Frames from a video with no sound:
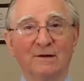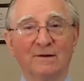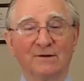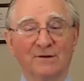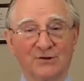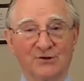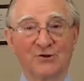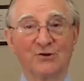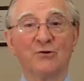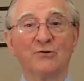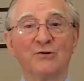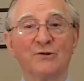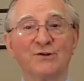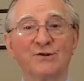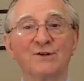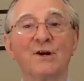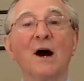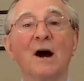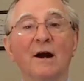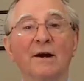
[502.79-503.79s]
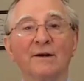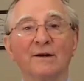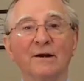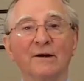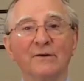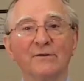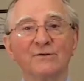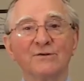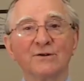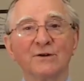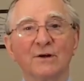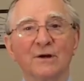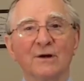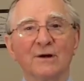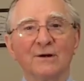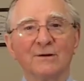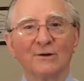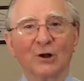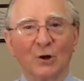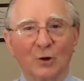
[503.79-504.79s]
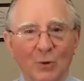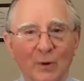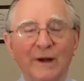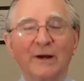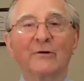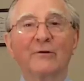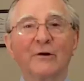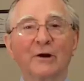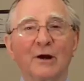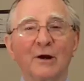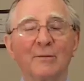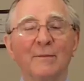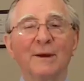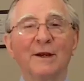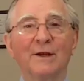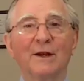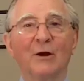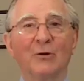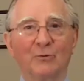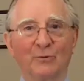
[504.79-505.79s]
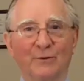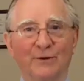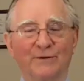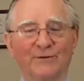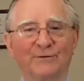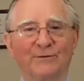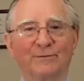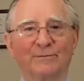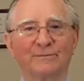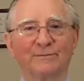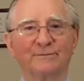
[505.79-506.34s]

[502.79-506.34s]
The sooner it's diagnosed, the quicker it can be dealt with.